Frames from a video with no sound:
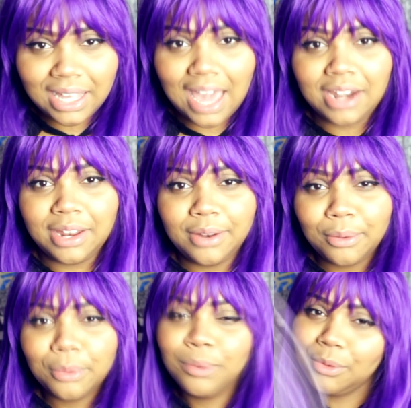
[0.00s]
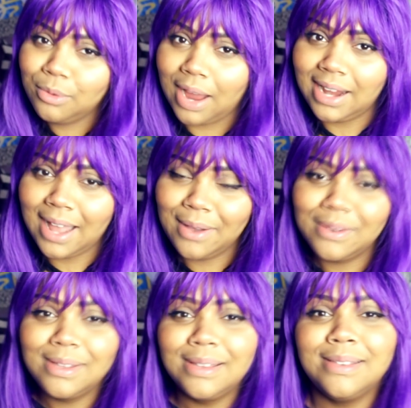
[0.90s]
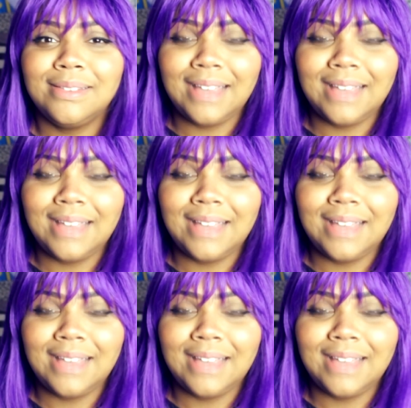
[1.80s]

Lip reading: being edited right now.